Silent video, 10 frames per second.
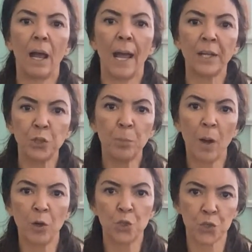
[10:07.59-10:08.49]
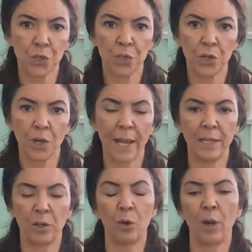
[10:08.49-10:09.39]
acupuncture
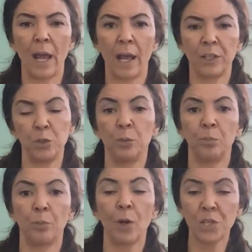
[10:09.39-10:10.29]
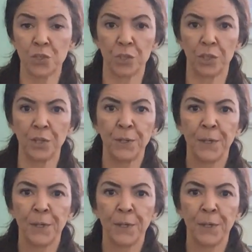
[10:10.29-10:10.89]
and acupressure,